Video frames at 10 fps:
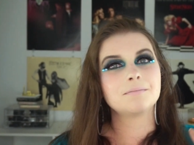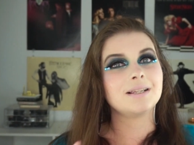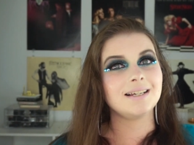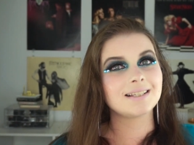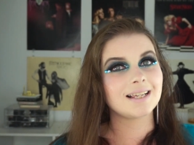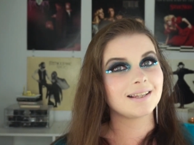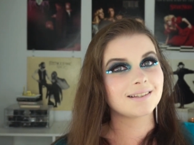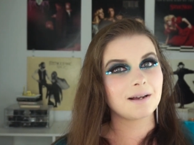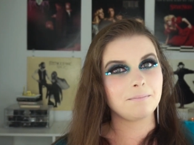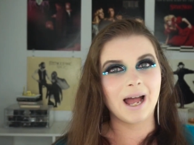please let
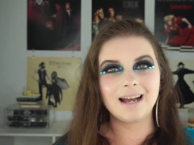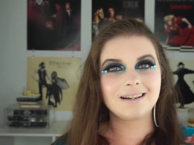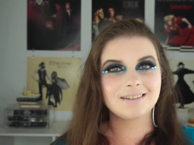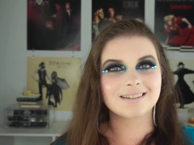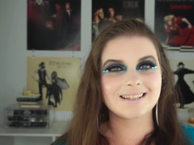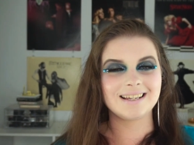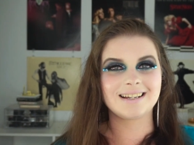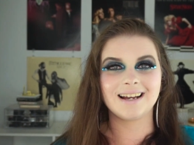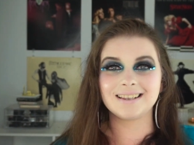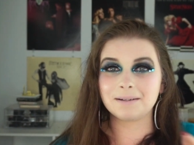this come back. Just
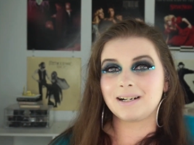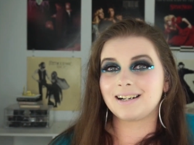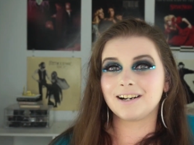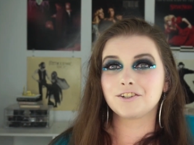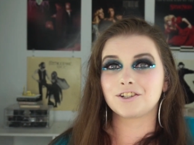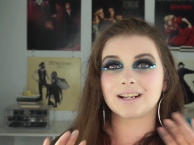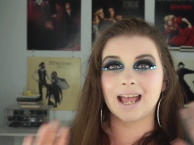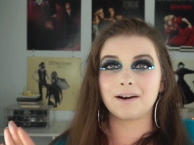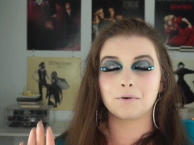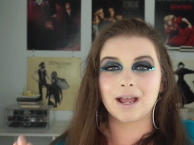like a limited edition
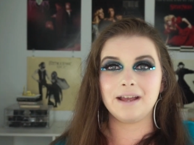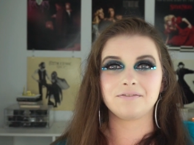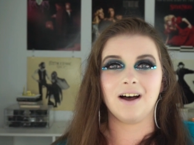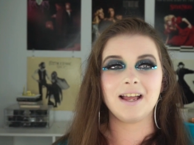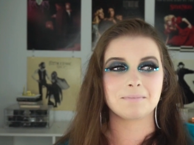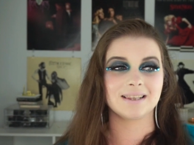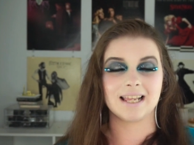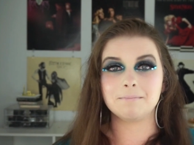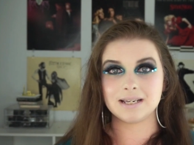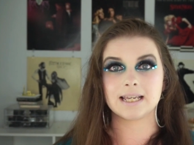again, okay, fine, but
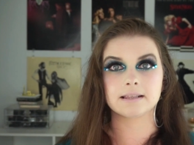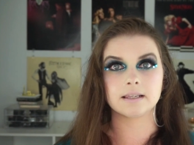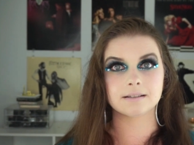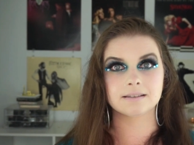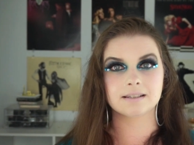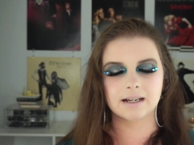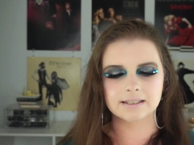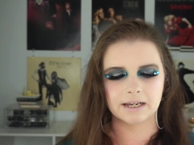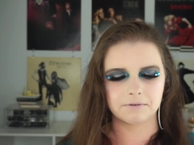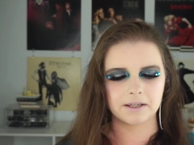let me get this
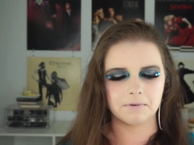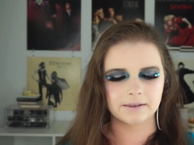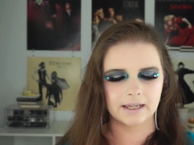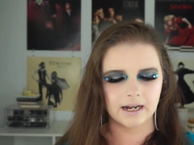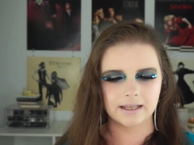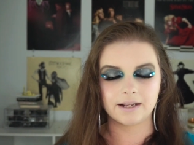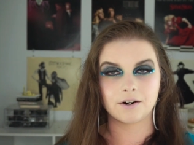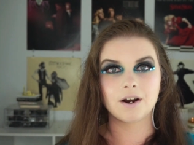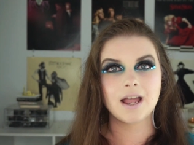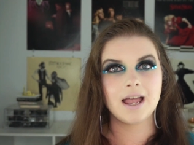because I really want that
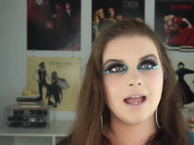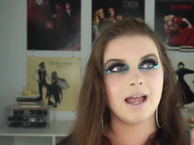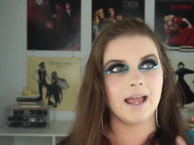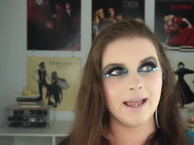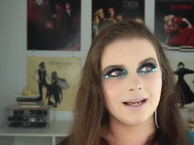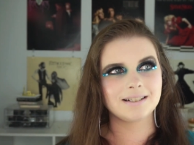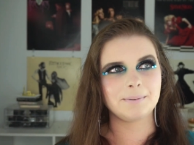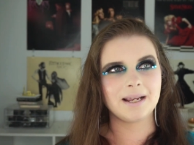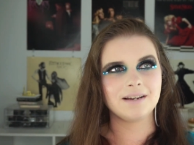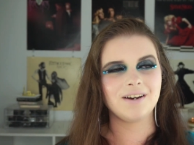highlighter. And
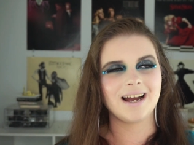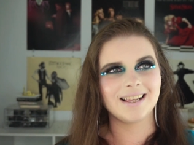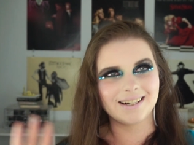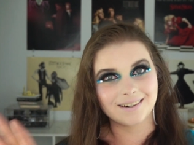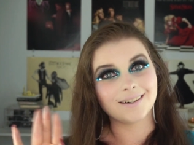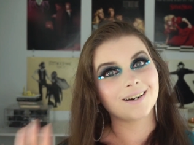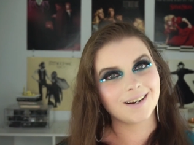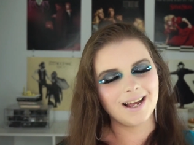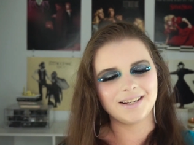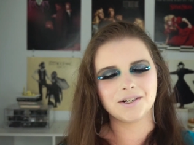speaking of highlighter,
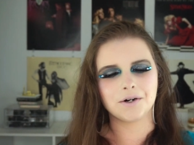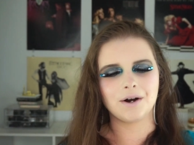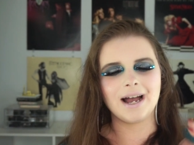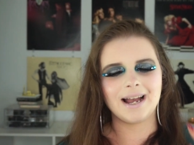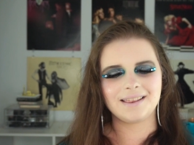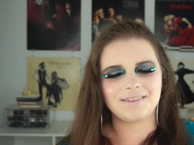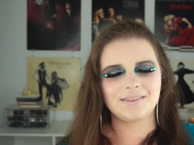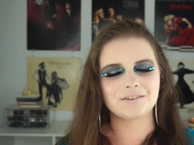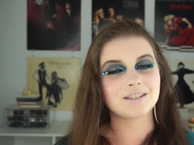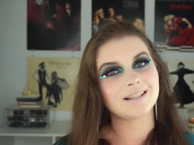I know
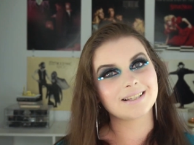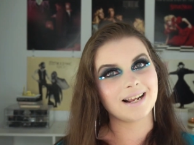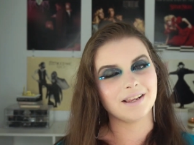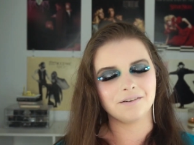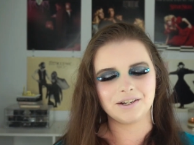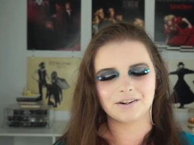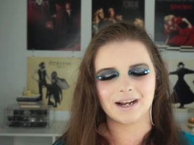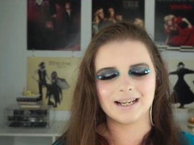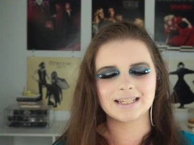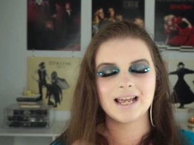there's things that I love here,
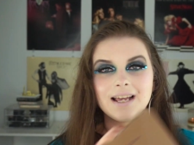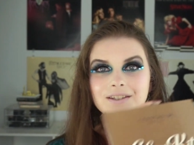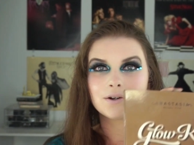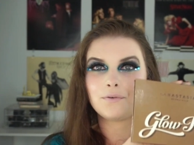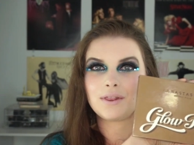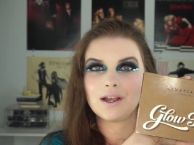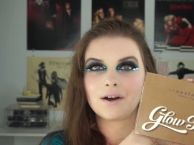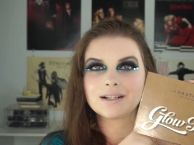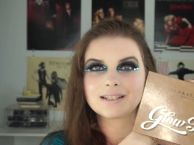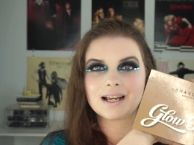guys. So the
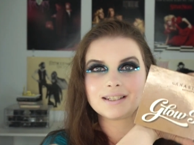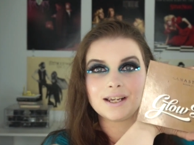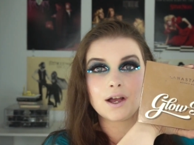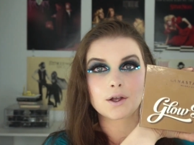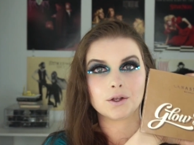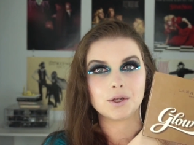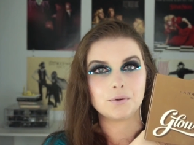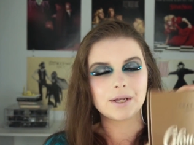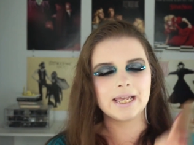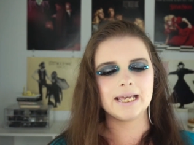Anastasia
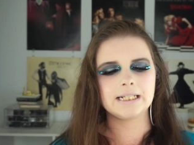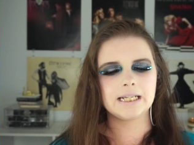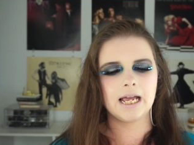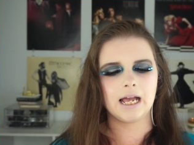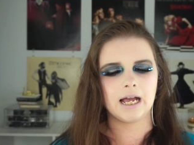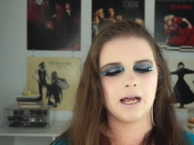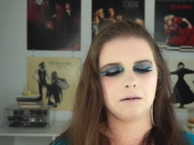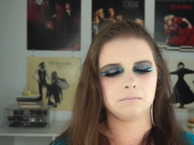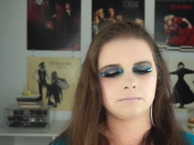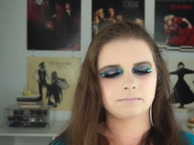Glow Kit,
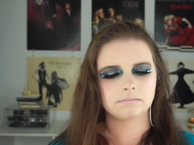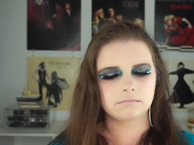um,